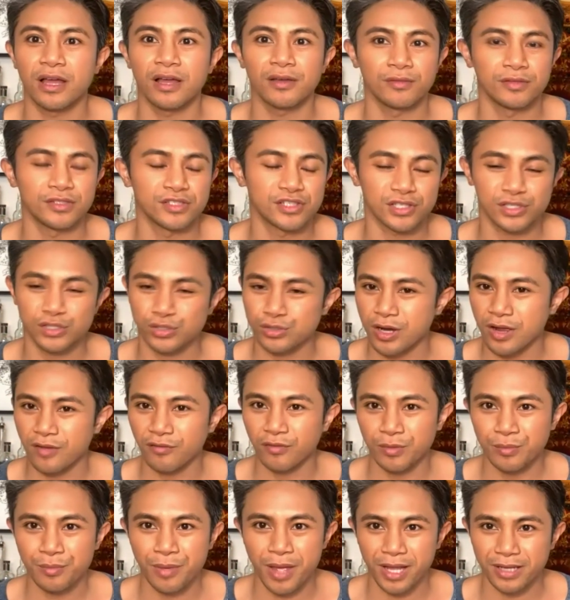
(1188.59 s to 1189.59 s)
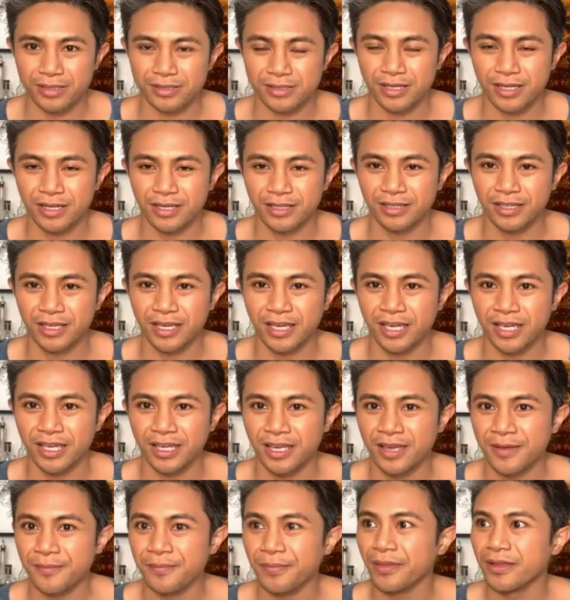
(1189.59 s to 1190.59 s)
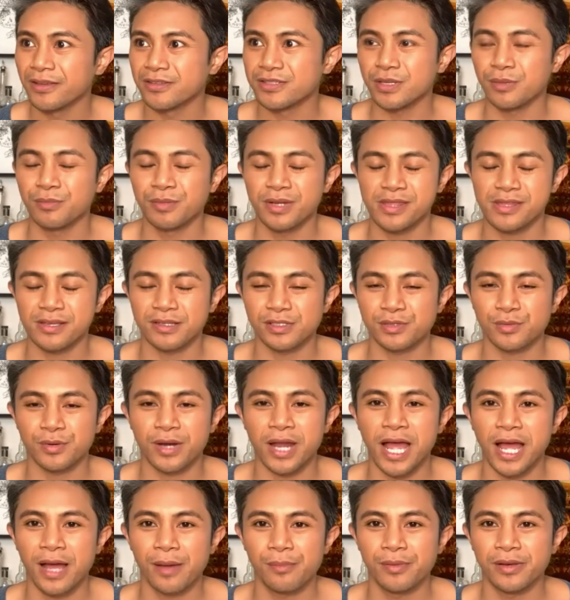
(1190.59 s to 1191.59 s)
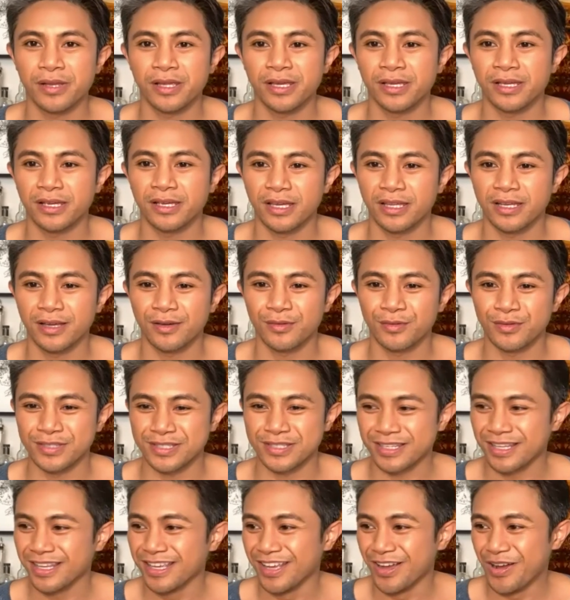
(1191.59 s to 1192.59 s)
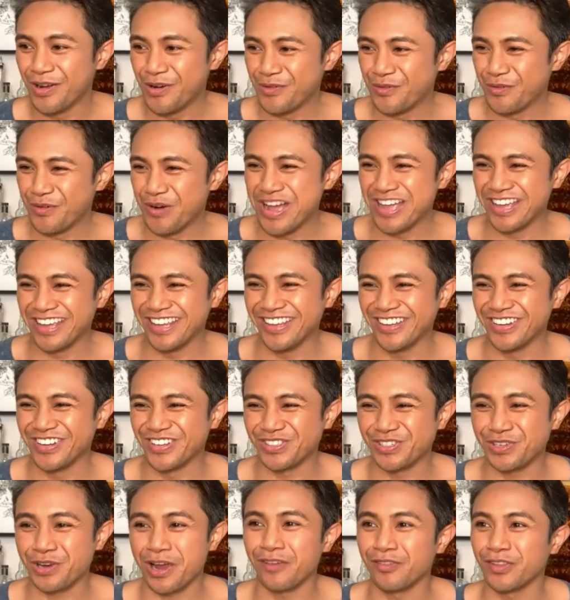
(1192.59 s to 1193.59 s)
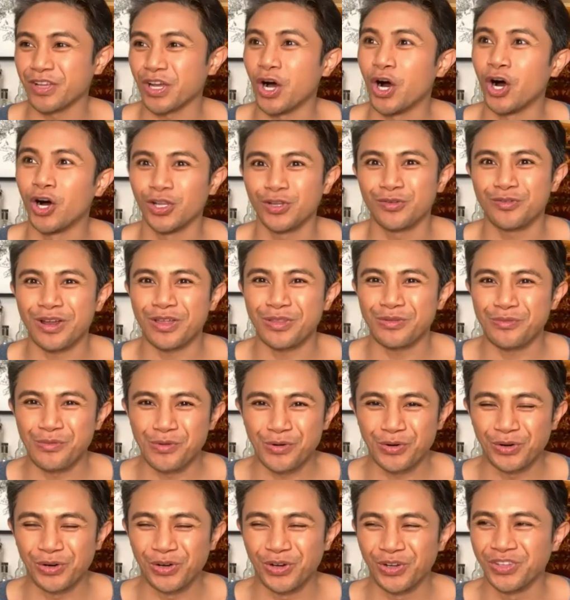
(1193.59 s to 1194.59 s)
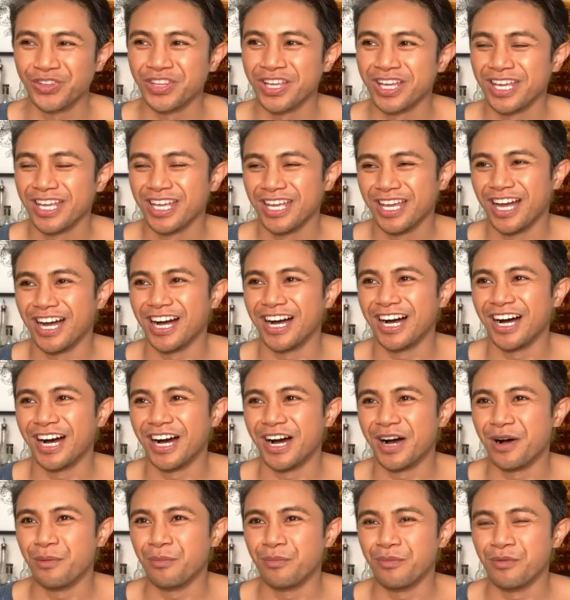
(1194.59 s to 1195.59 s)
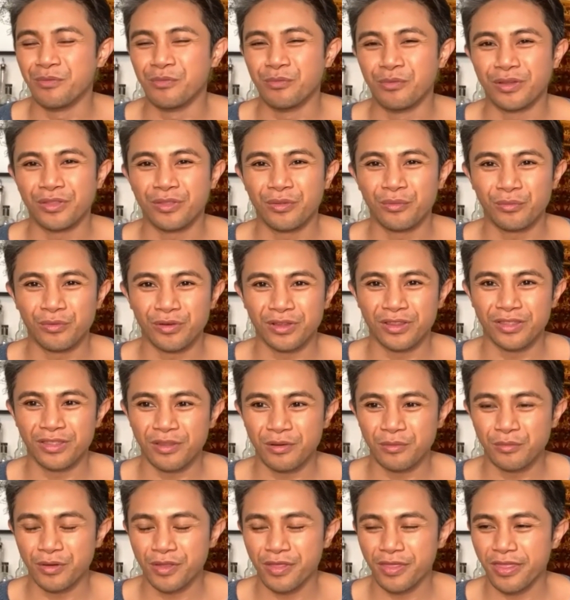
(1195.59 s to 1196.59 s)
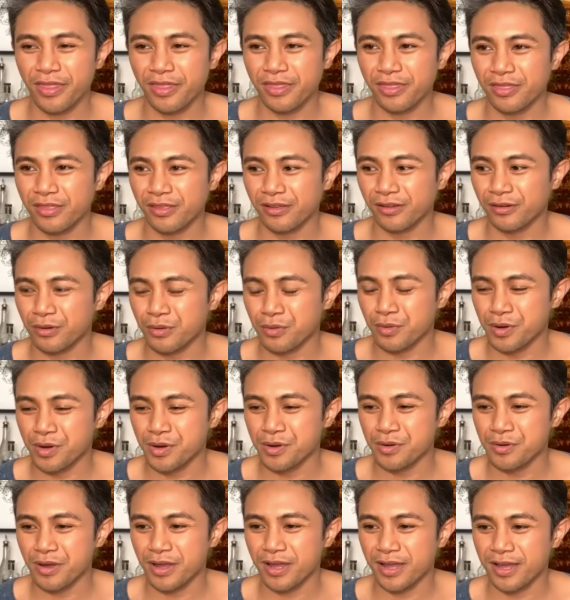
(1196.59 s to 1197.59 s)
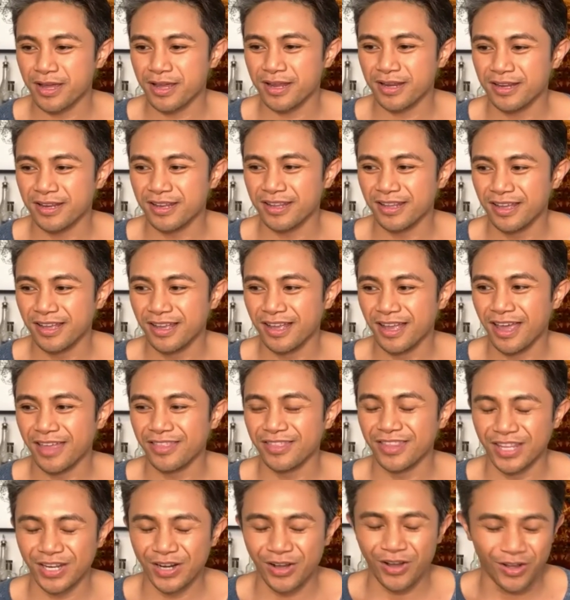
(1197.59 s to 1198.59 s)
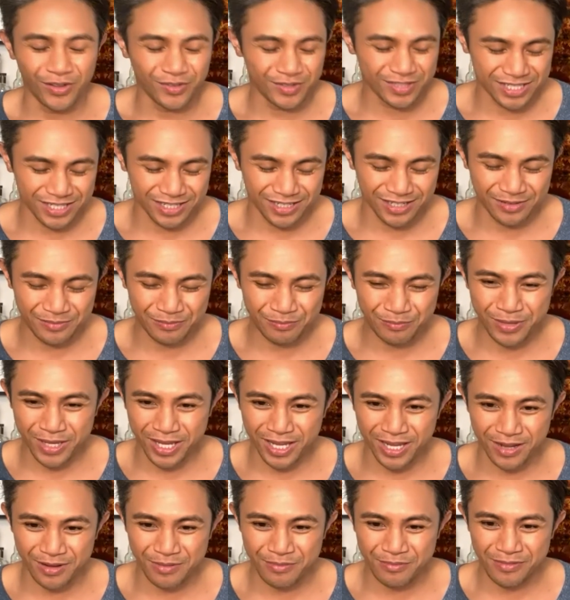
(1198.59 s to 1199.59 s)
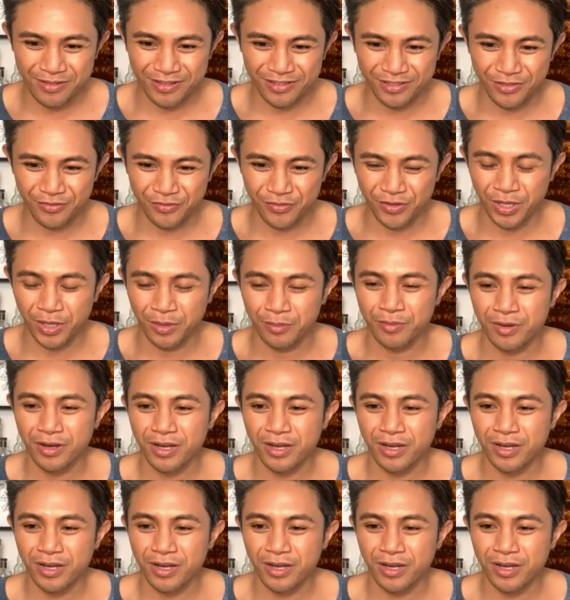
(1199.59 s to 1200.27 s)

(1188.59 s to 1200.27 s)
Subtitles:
just traveled back to LA. So many things were happening, and I was traveling all around the world with the crew, and then all of a sudden, bam, the film,